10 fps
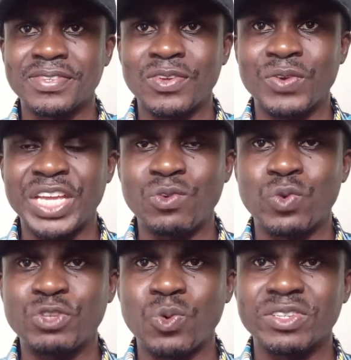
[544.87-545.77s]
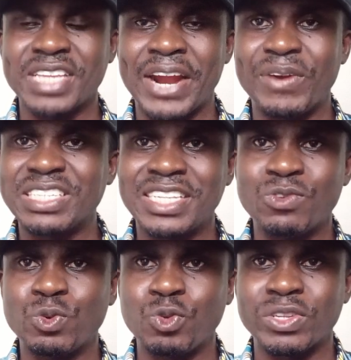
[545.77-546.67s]
okay, which was
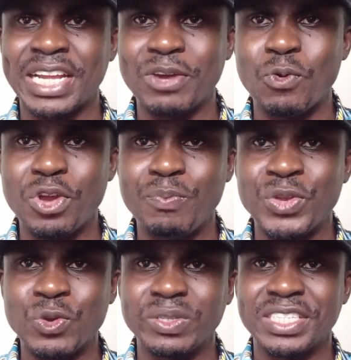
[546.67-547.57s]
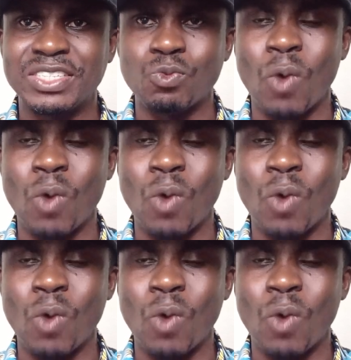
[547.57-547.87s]
arrested, which was undergoing meiosis